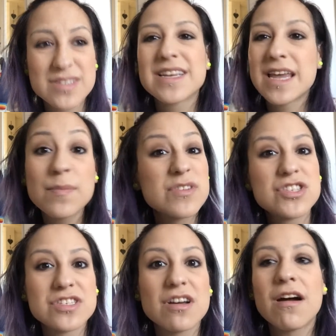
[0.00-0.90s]
keep a
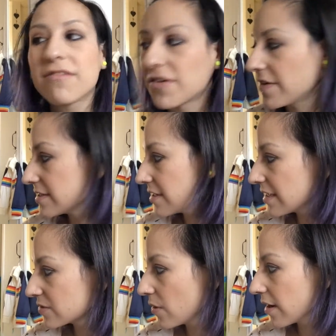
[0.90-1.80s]
diary of it. So
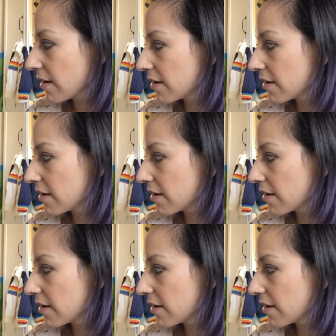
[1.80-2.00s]
that's why